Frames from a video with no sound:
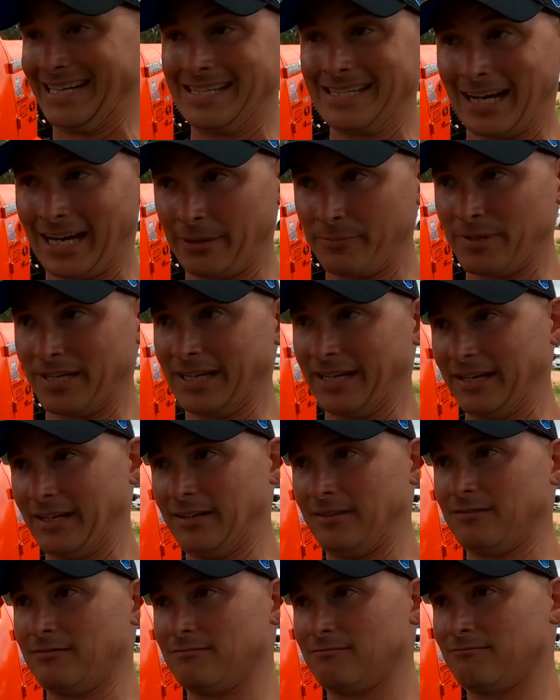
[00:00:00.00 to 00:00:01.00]
lead time to get
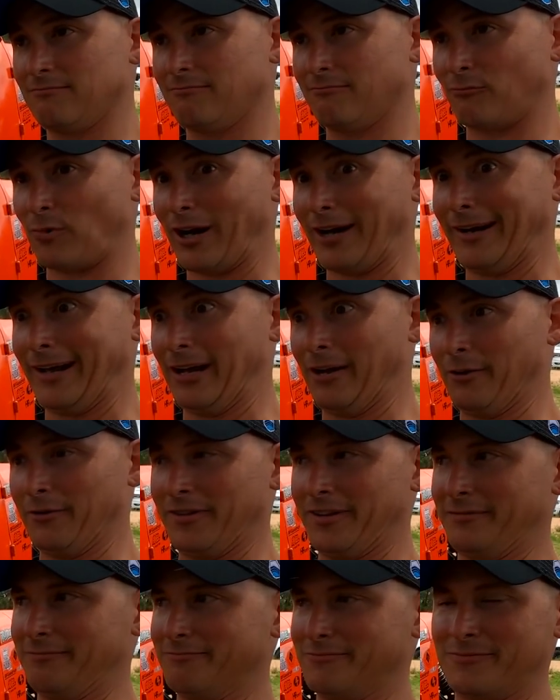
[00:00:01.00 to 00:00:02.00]
it. Right now
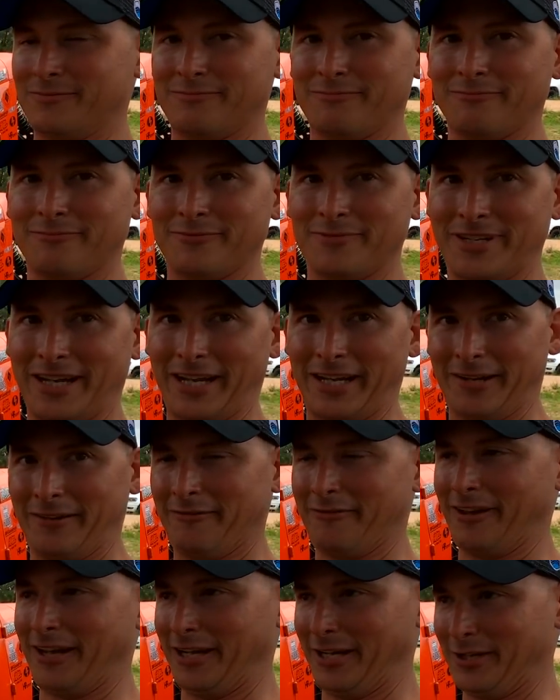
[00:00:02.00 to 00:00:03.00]
in the day
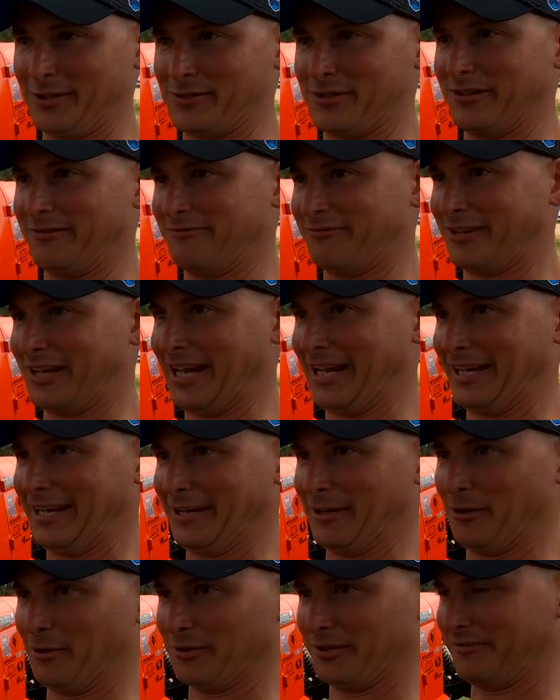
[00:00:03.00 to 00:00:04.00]
of age of you can't
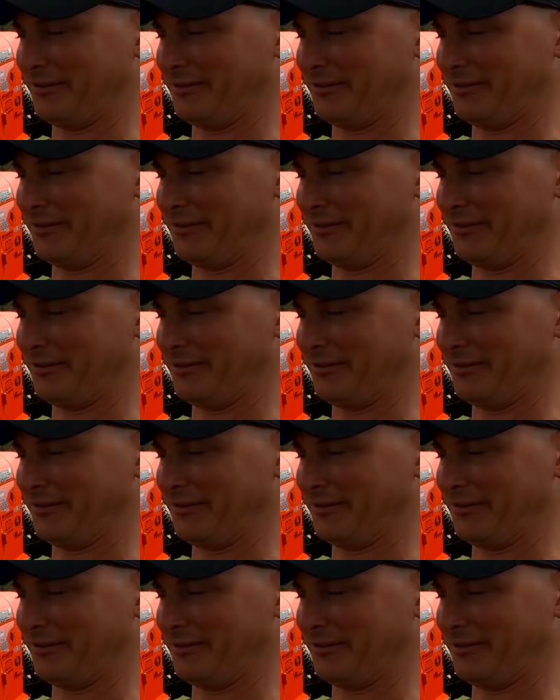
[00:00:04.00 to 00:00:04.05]
get a hold